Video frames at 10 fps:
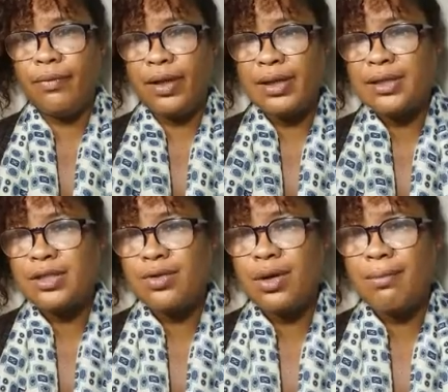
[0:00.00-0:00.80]
what this
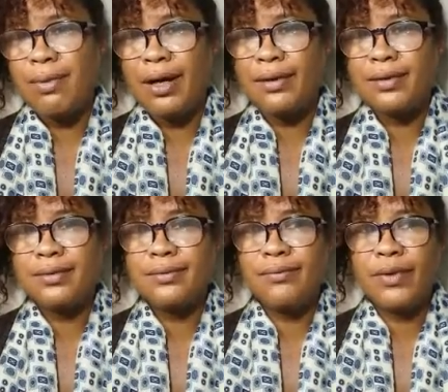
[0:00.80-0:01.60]
is all about
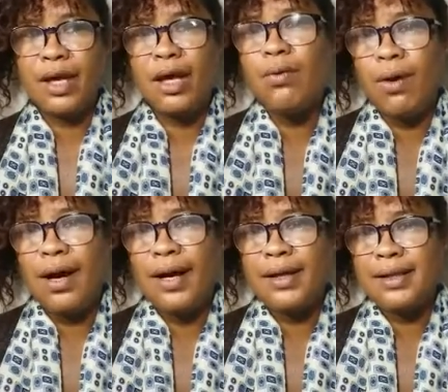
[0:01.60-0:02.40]
and
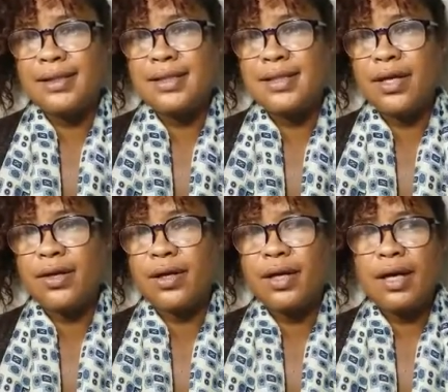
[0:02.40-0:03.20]
why this is
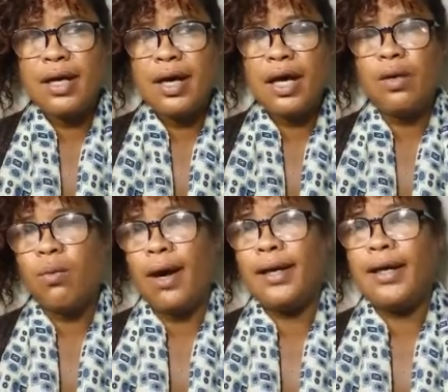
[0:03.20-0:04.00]
there
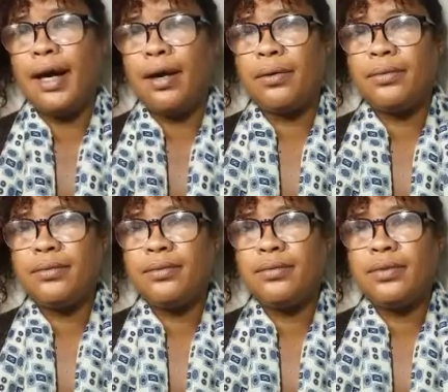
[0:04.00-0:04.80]
and why now.
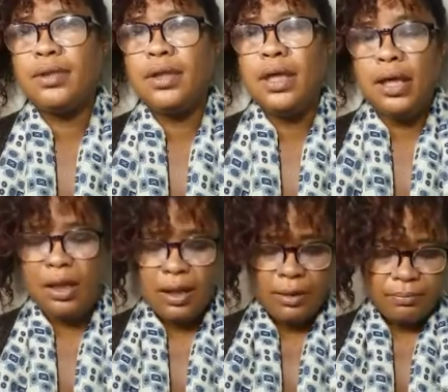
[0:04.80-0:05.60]

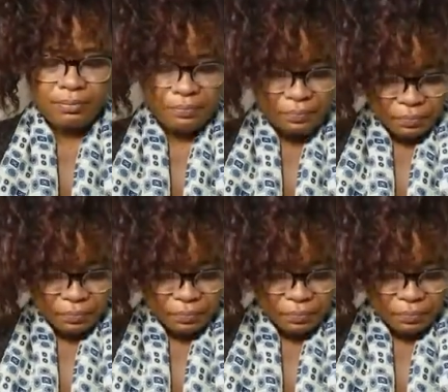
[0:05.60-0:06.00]
Um,